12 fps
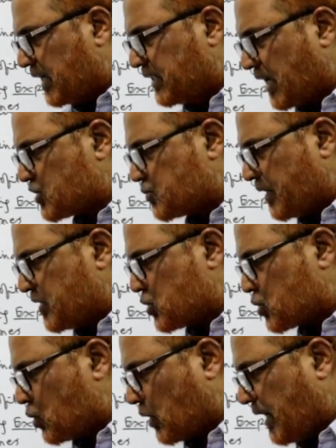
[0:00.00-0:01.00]
other
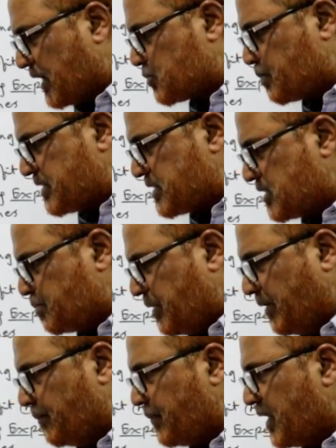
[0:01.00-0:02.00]
expense, total expenses
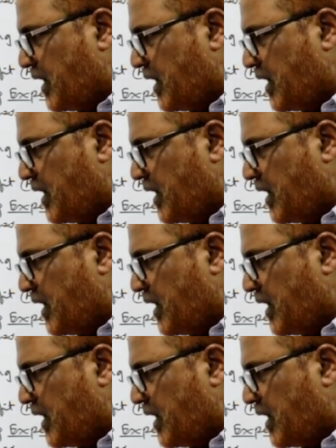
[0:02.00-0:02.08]
B.